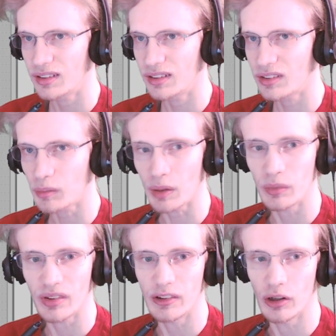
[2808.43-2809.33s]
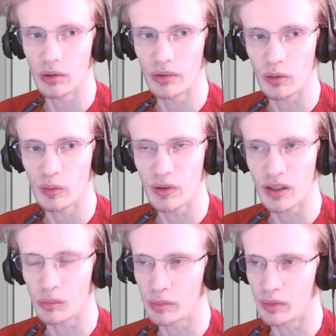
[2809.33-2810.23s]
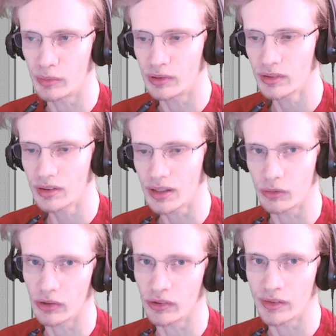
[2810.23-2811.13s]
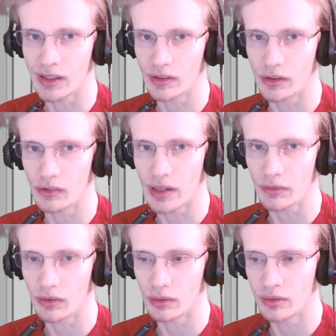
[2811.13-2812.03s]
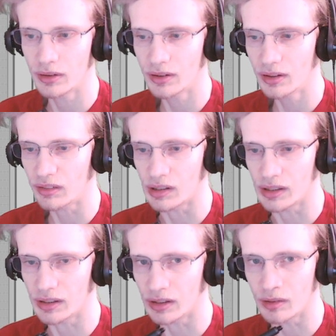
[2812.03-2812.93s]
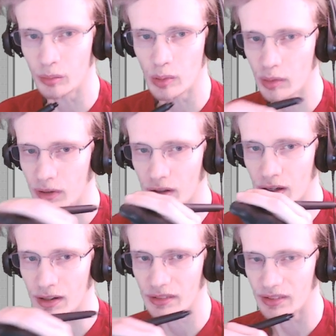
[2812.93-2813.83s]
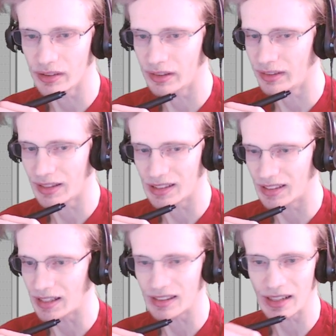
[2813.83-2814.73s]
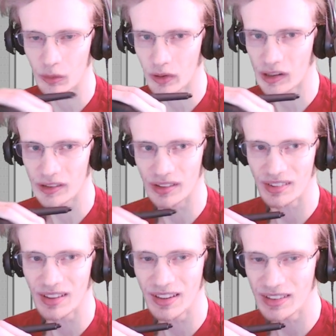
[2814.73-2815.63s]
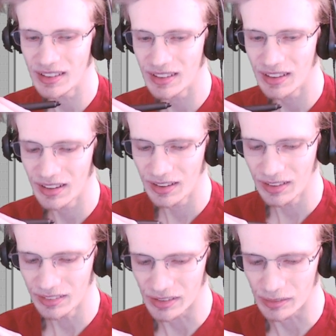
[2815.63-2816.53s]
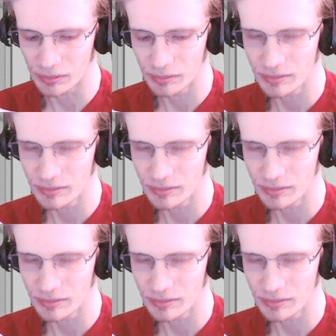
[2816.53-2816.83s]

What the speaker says: sometimes say no to a couple people. Like recently I did to have to say, like, you know, pull the plug on and say I can't work on this. So